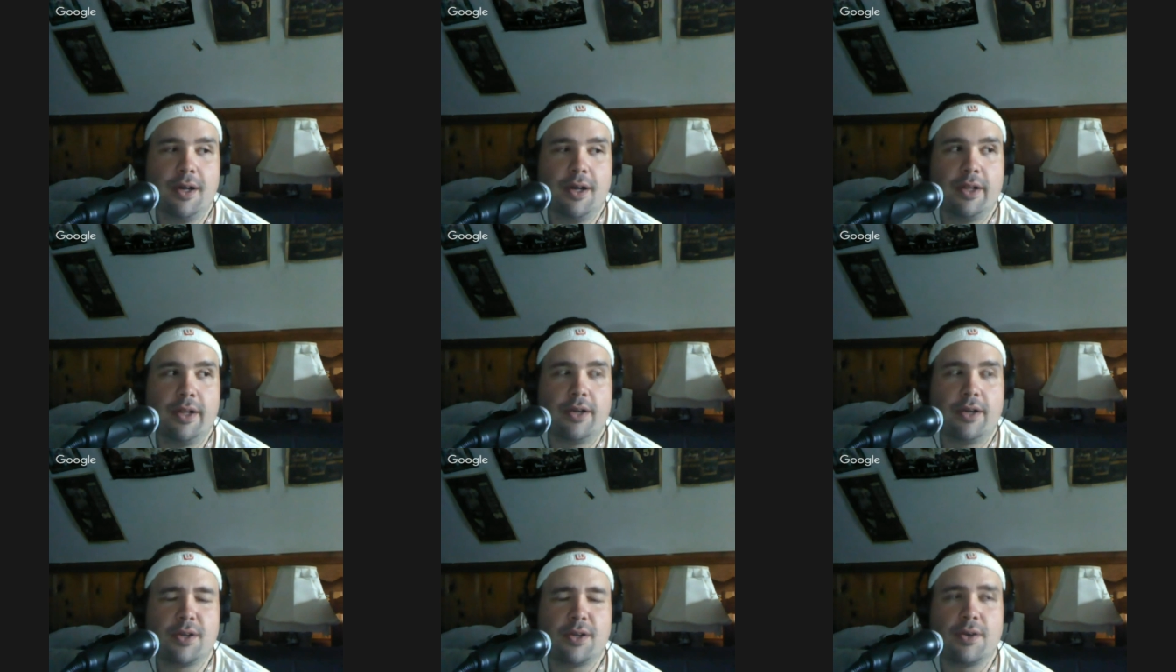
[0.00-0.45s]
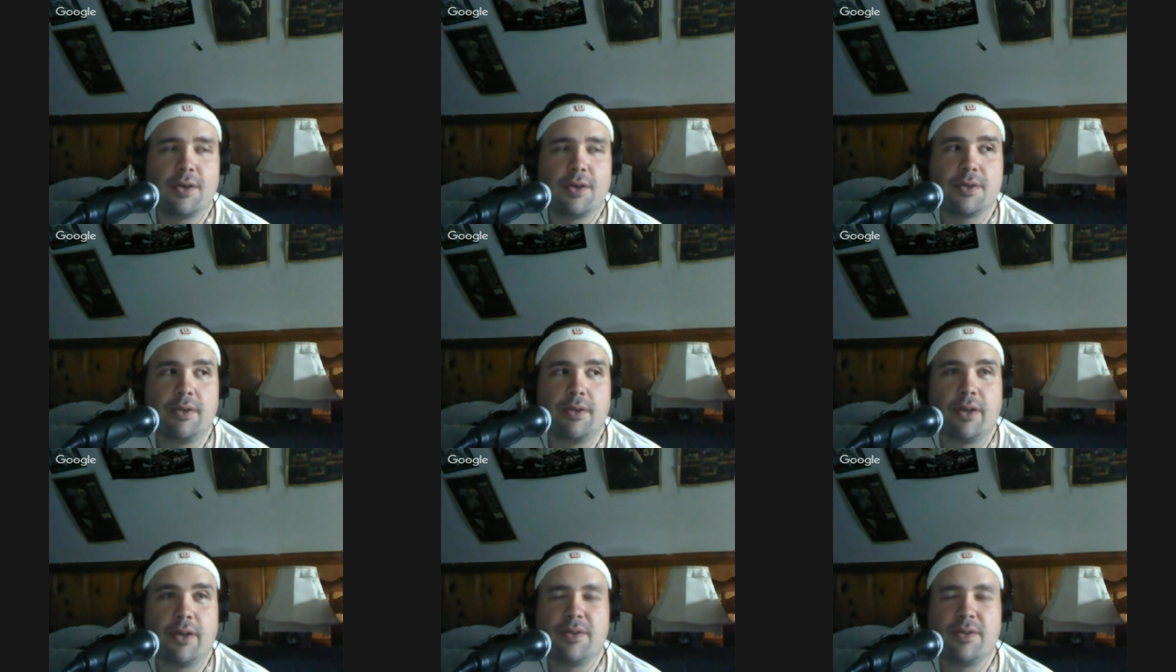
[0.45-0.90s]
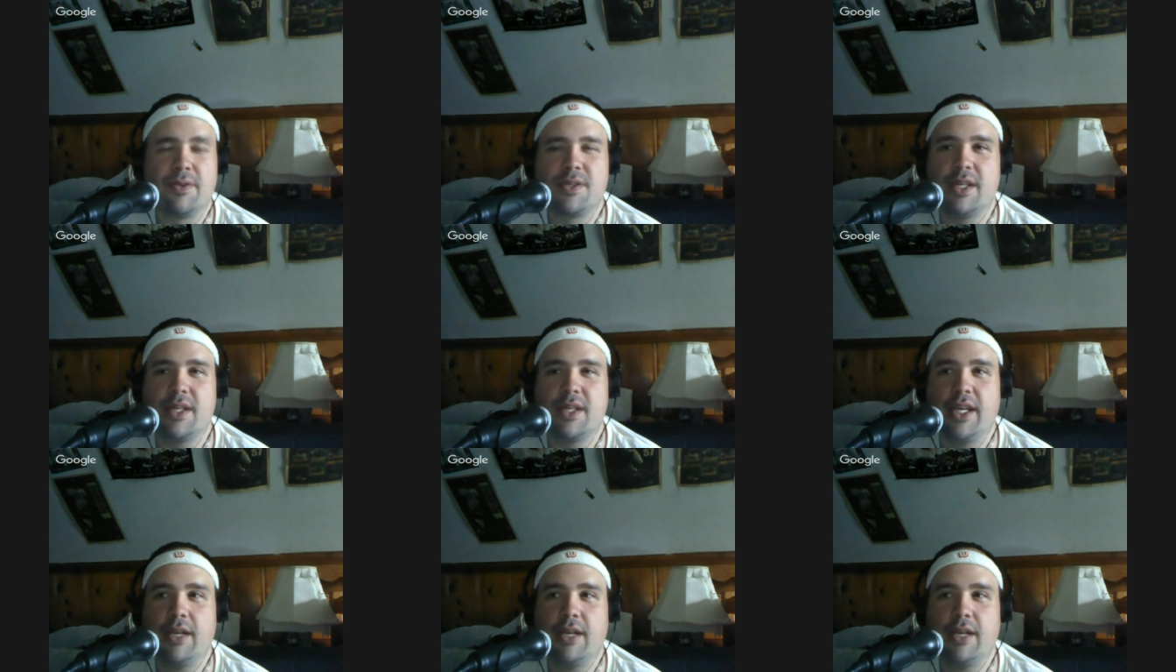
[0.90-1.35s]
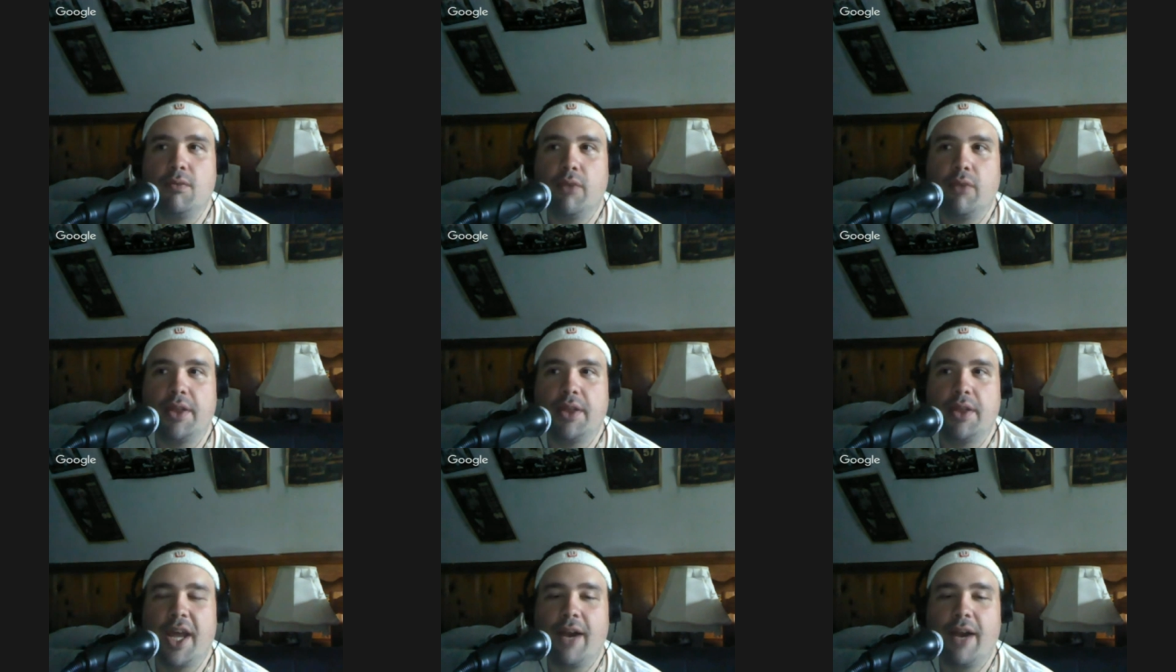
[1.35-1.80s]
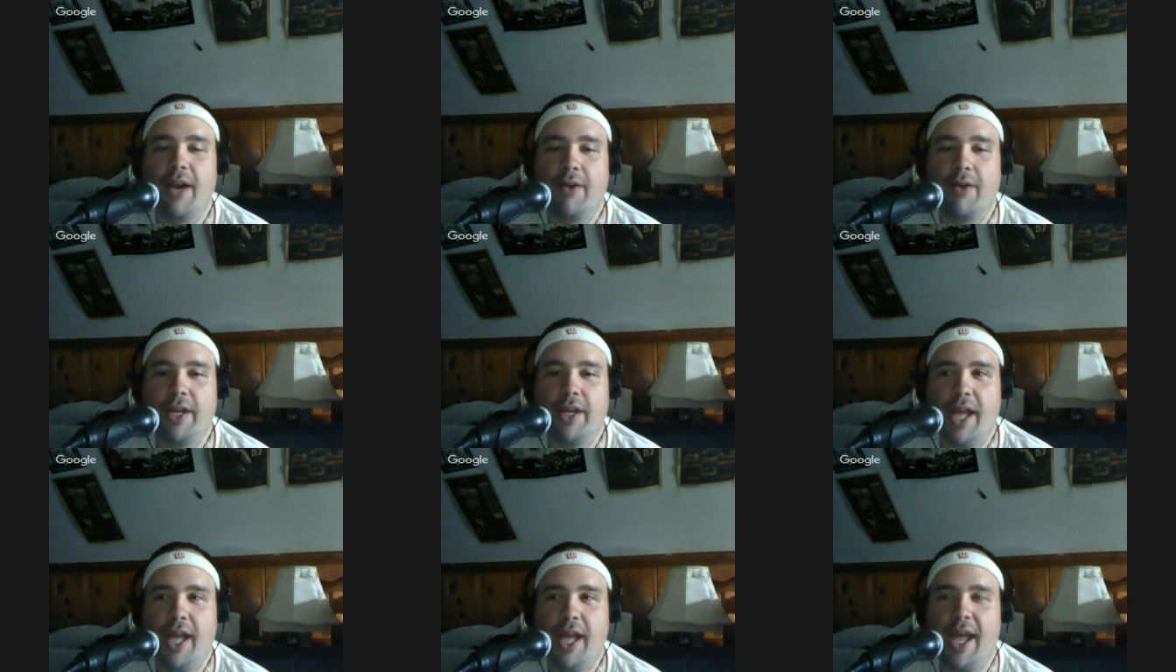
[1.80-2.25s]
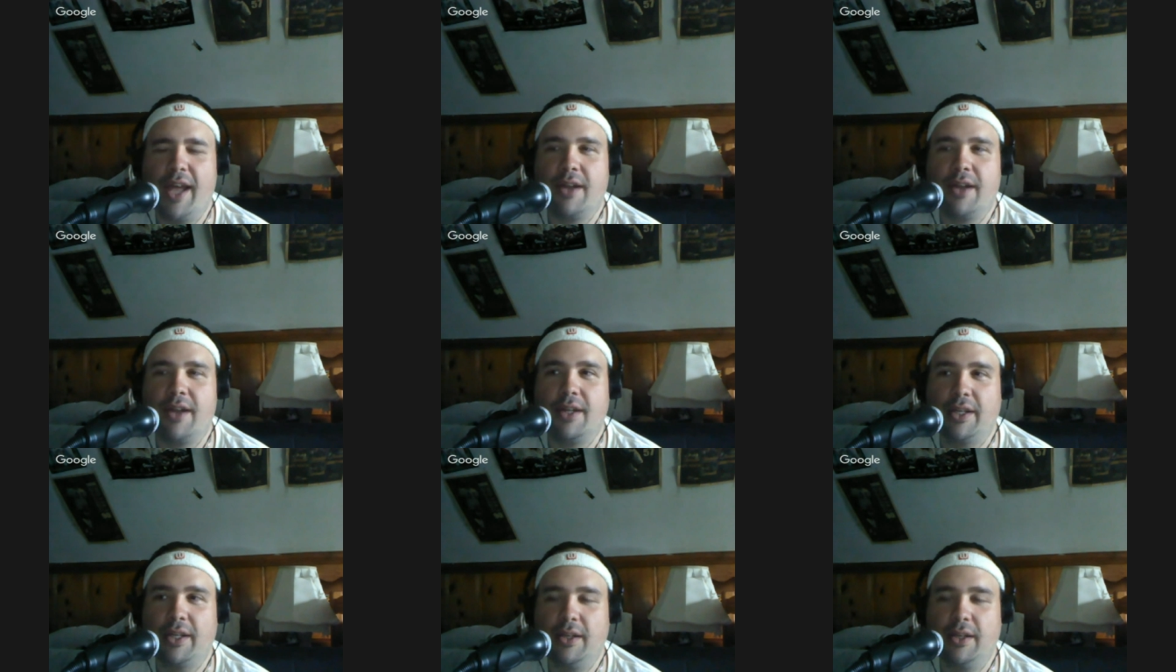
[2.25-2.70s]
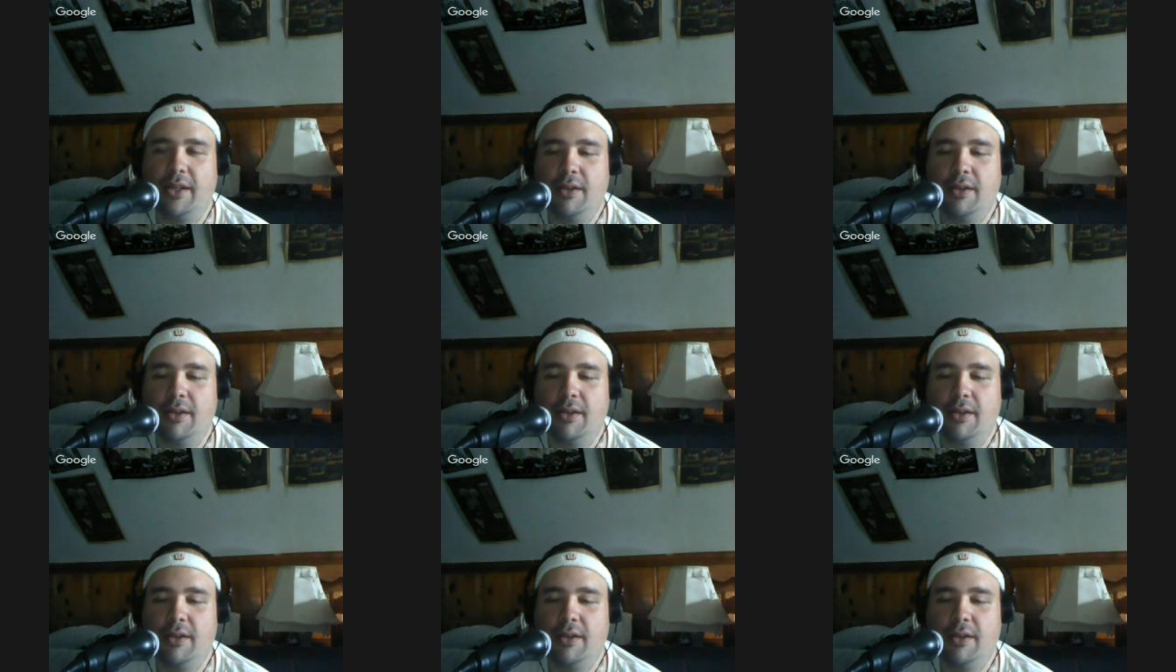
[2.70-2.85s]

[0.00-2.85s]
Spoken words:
There's also another scene with Harry and